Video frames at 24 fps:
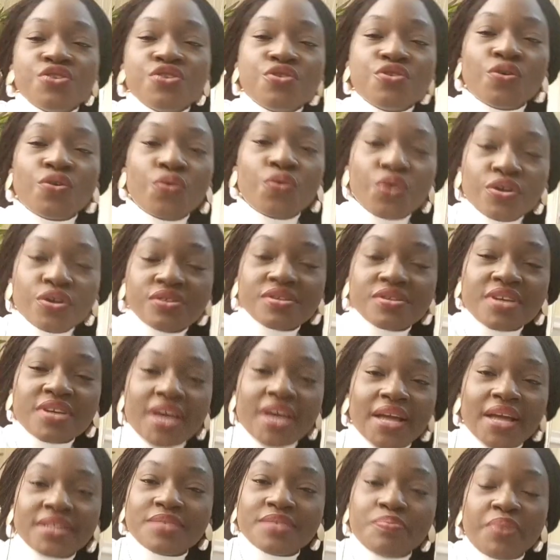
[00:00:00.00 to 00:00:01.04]
you're going to
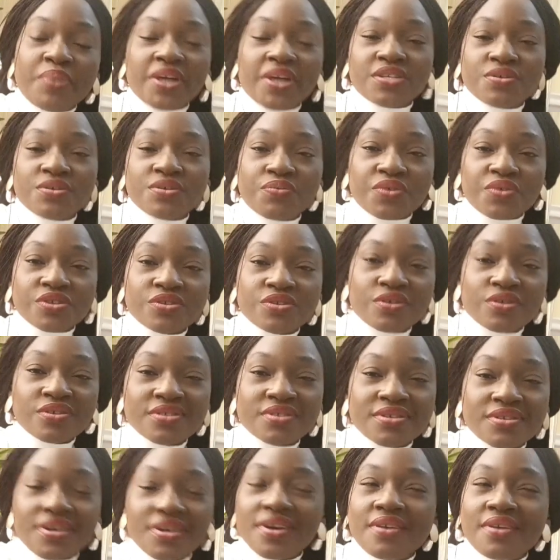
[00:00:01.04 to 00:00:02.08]
get better
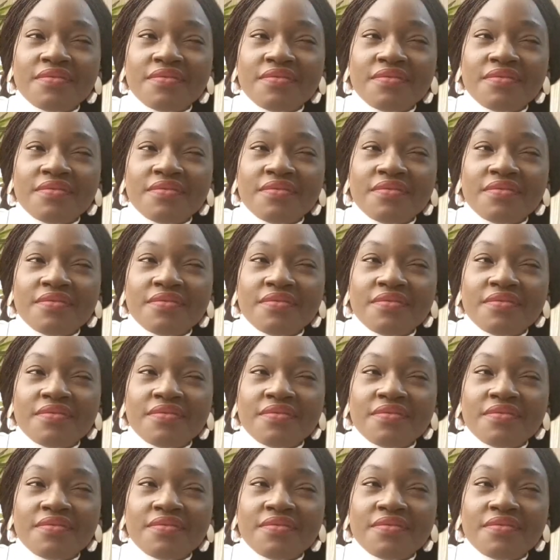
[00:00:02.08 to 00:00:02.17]
results.